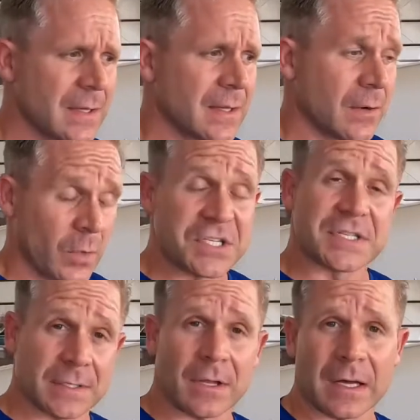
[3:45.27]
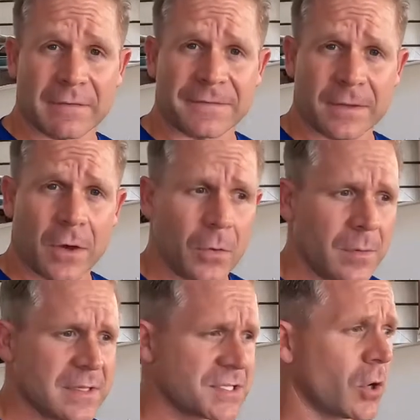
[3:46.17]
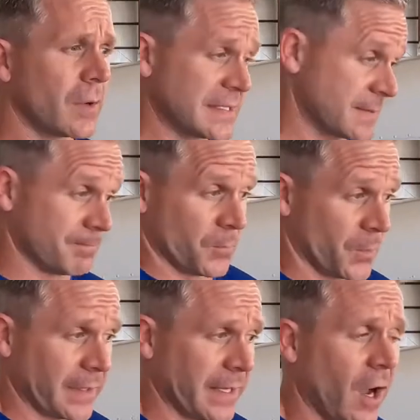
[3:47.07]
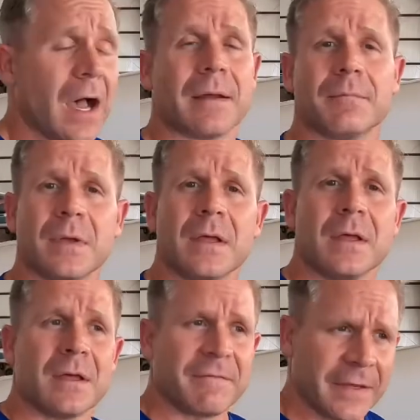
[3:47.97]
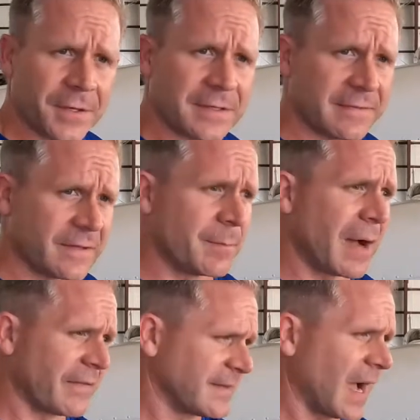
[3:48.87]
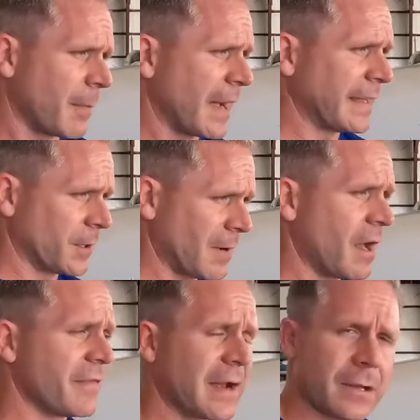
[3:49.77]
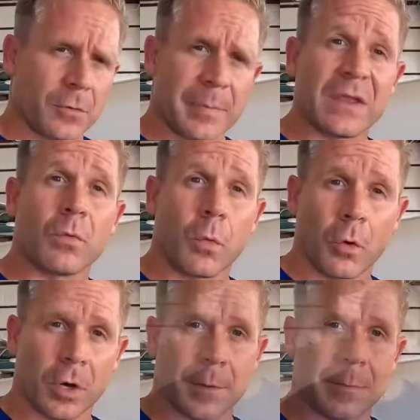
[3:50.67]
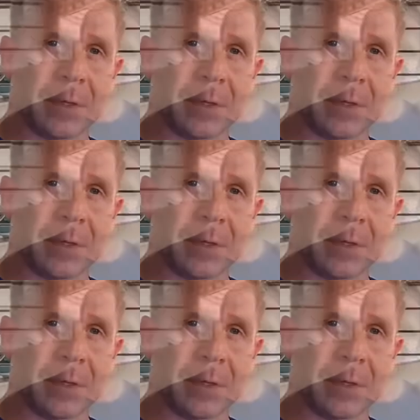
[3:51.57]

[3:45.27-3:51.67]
which is a lot of flow, so it's really hot. Figuratively, by the time I get around there, it'll be warm.